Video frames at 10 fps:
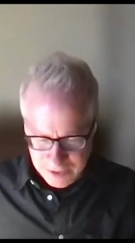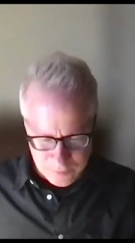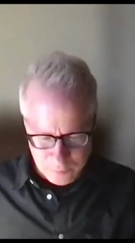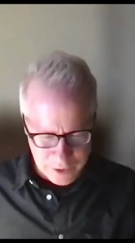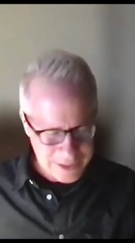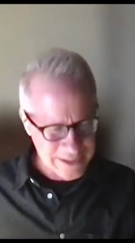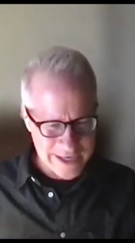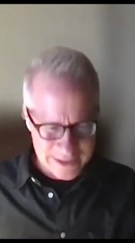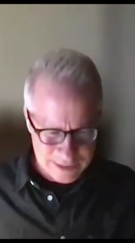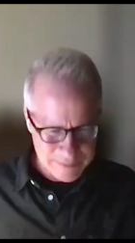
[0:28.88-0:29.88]
the, we're going to say
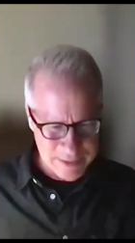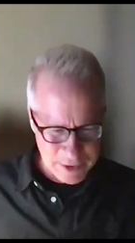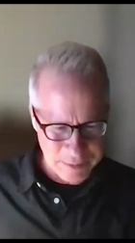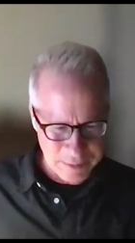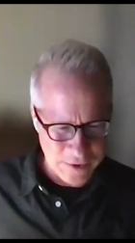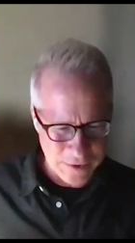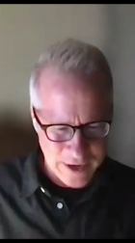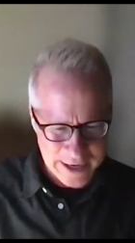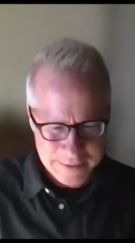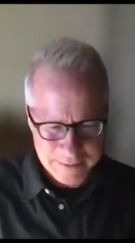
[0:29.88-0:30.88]
a little bit about the
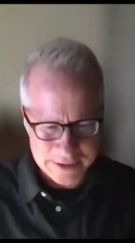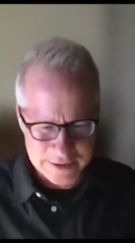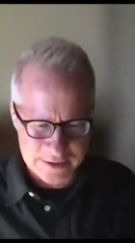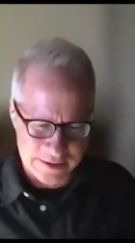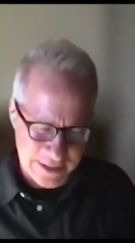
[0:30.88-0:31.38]
program and